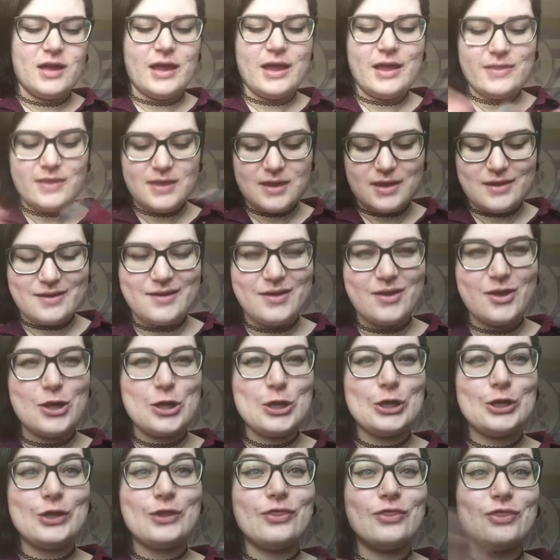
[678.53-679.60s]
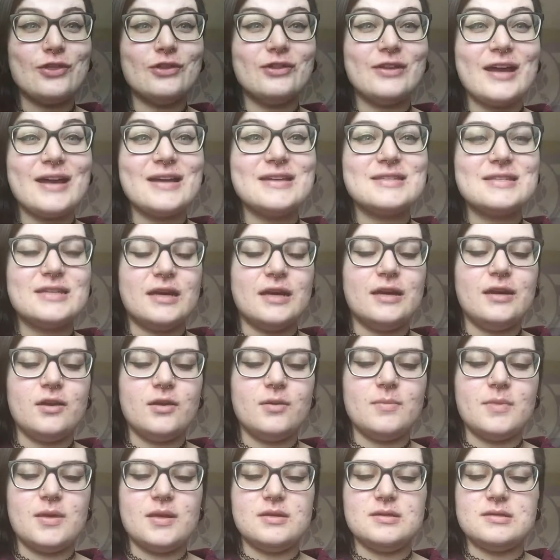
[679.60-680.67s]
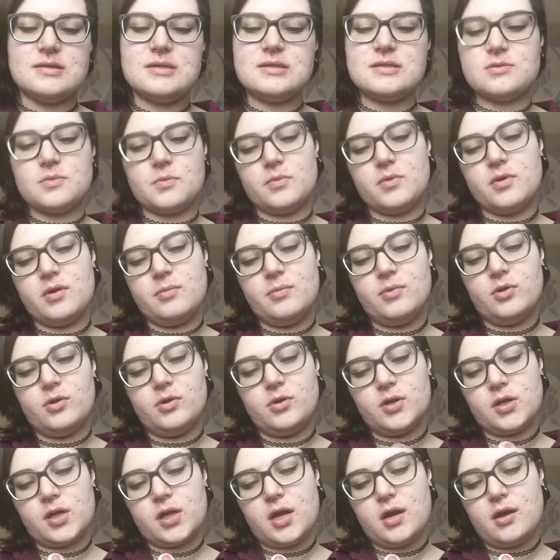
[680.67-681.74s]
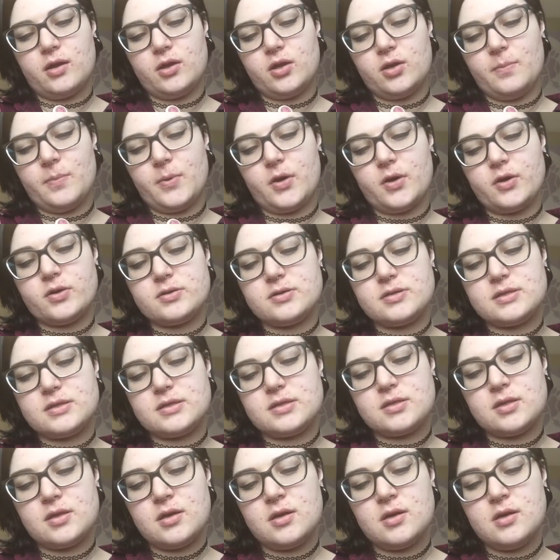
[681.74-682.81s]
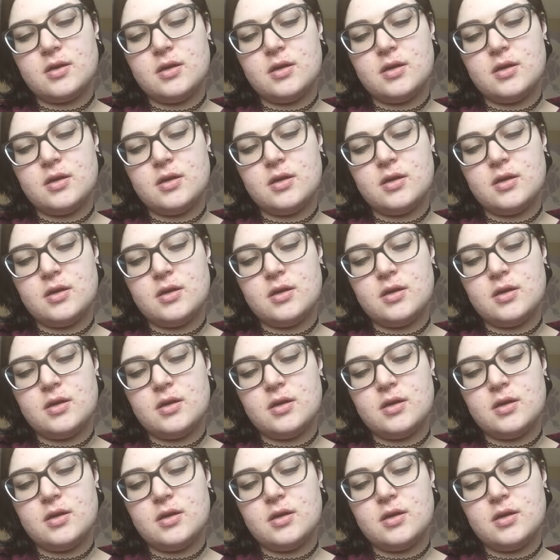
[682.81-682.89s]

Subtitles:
And then the last item is this Rimmel Color Burst.